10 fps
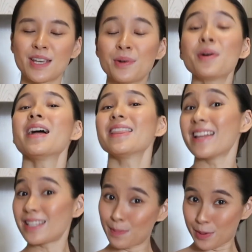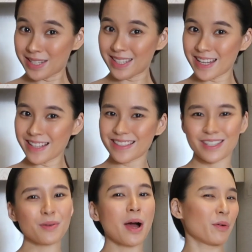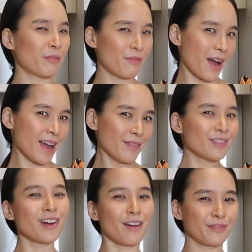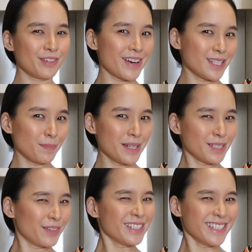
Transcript: So let's proceed to our 5 coffee recipes for